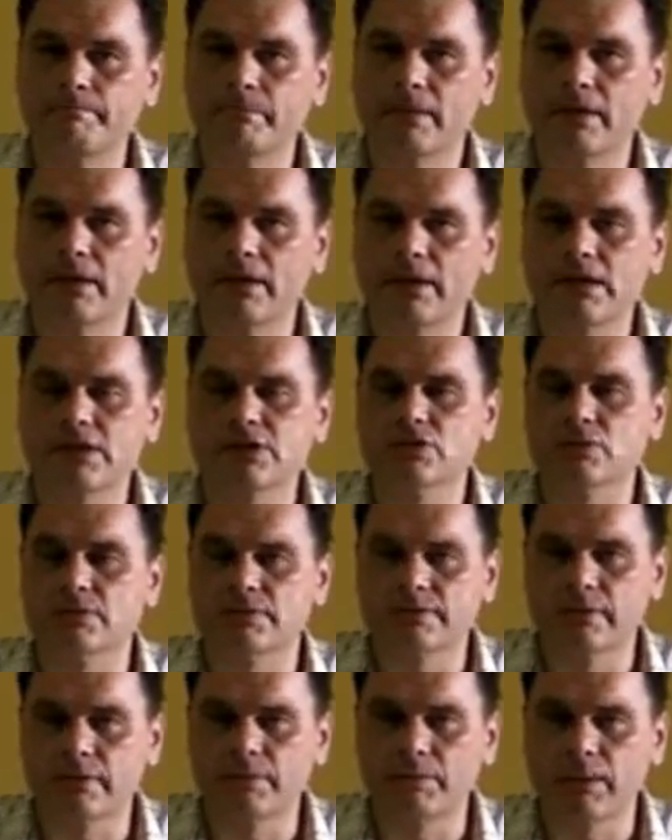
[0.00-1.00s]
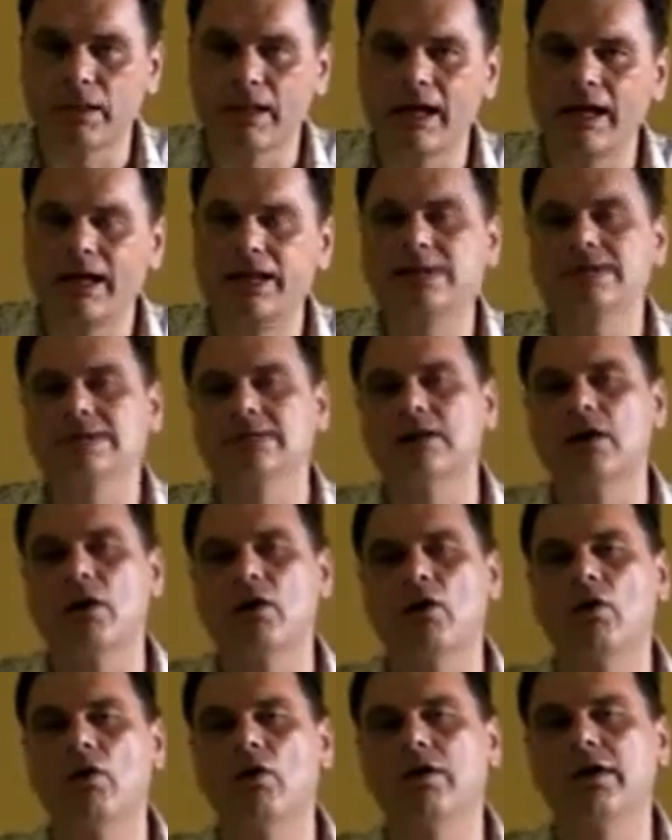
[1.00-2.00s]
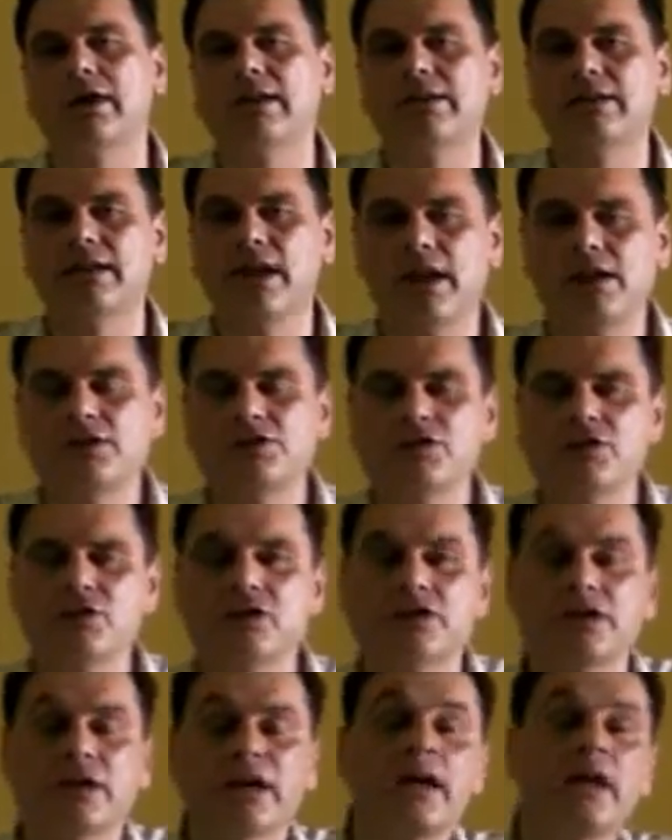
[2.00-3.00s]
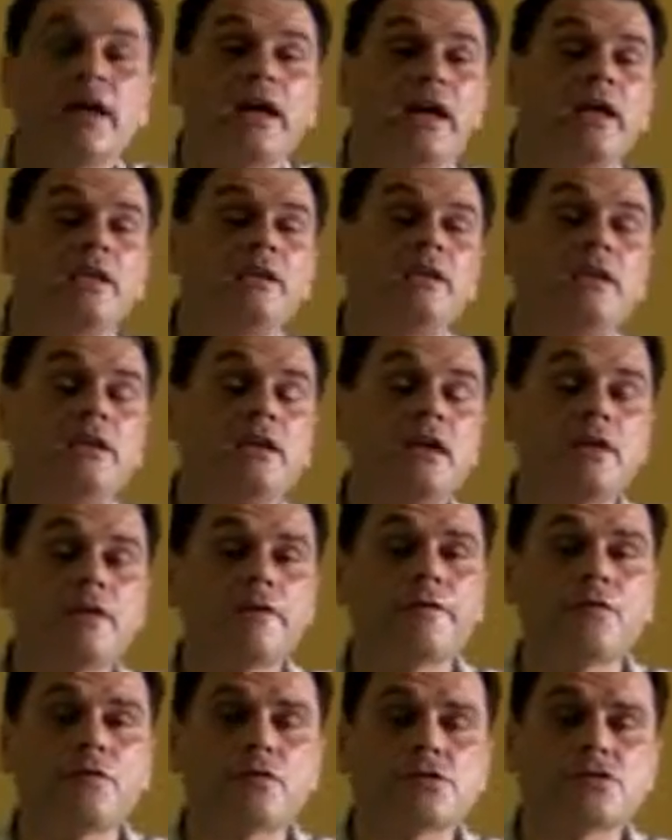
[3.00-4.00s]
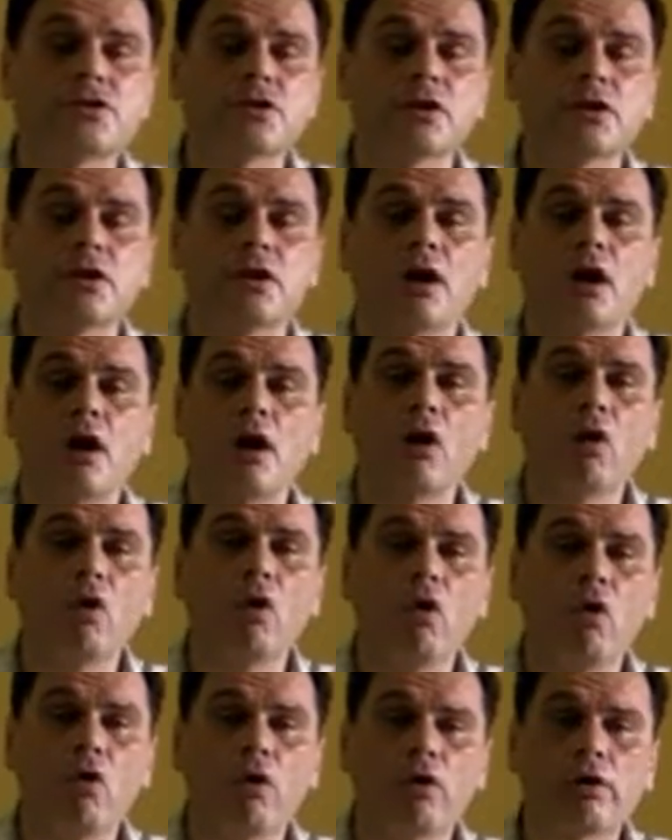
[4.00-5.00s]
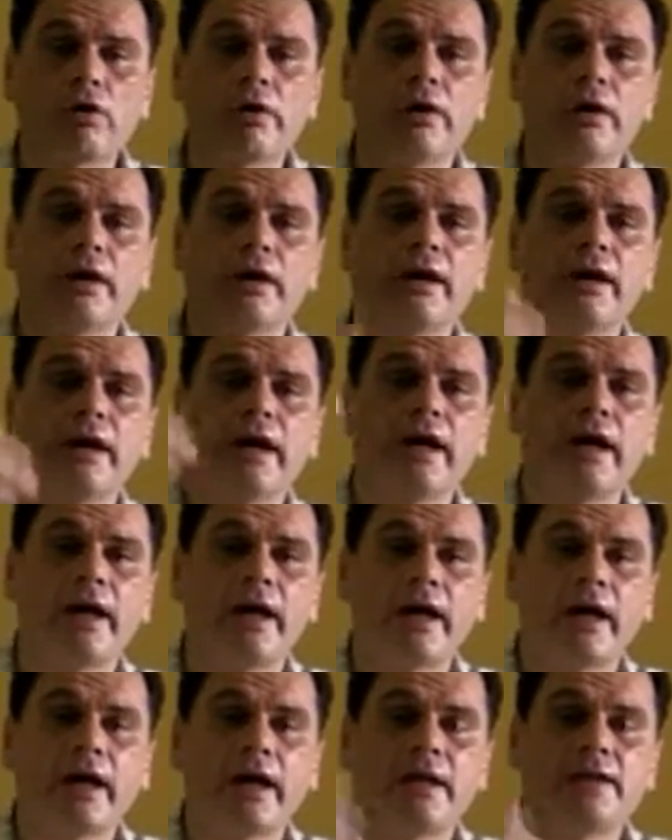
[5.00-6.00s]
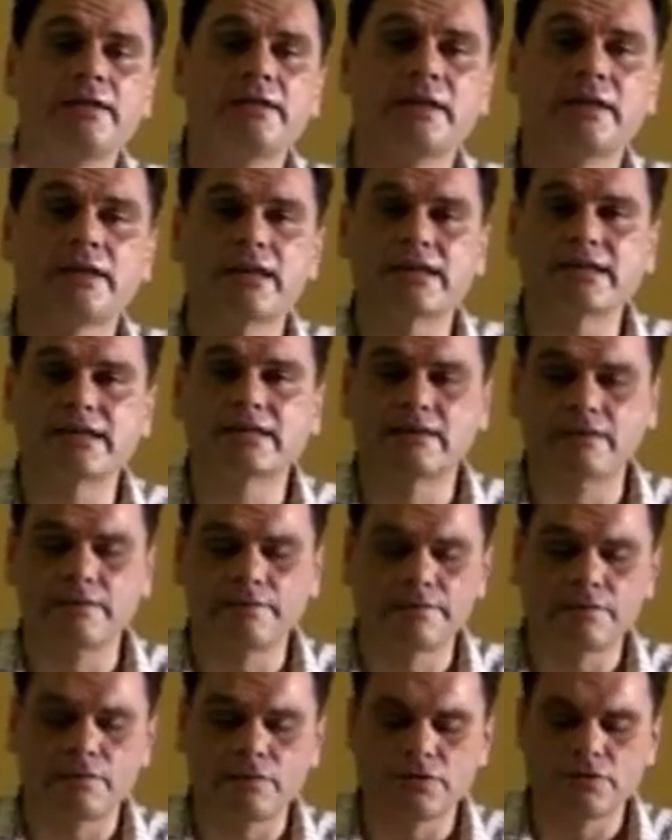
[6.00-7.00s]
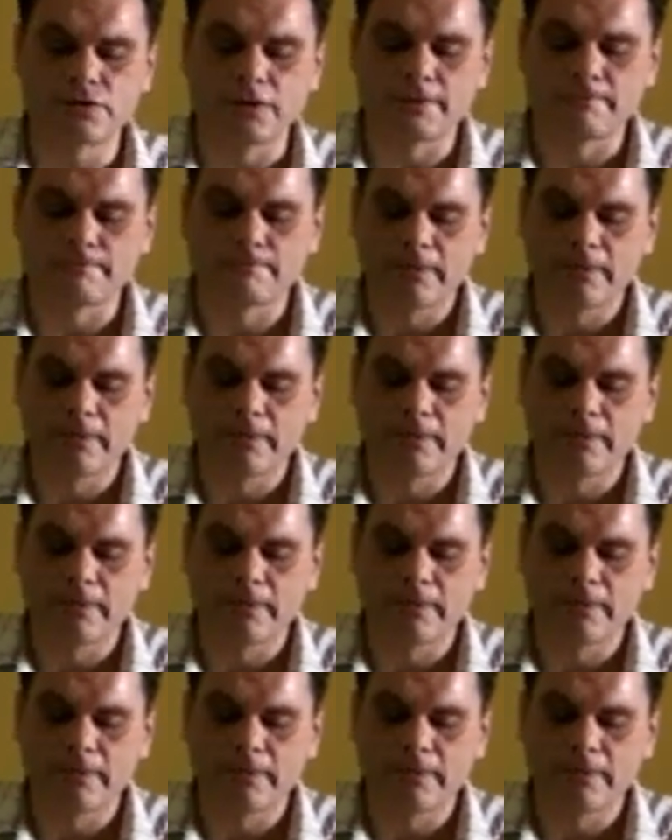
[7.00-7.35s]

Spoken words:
Okay, so it's for plans or intentions in the near future or in the distant future.